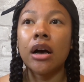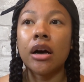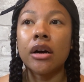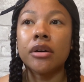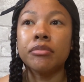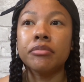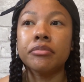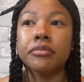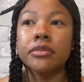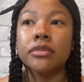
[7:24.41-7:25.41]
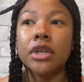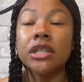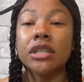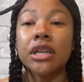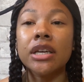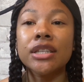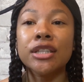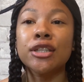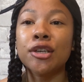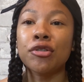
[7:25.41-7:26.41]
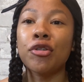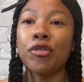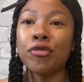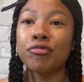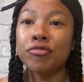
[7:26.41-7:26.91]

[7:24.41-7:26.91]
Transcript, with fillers: Um, it's a nice little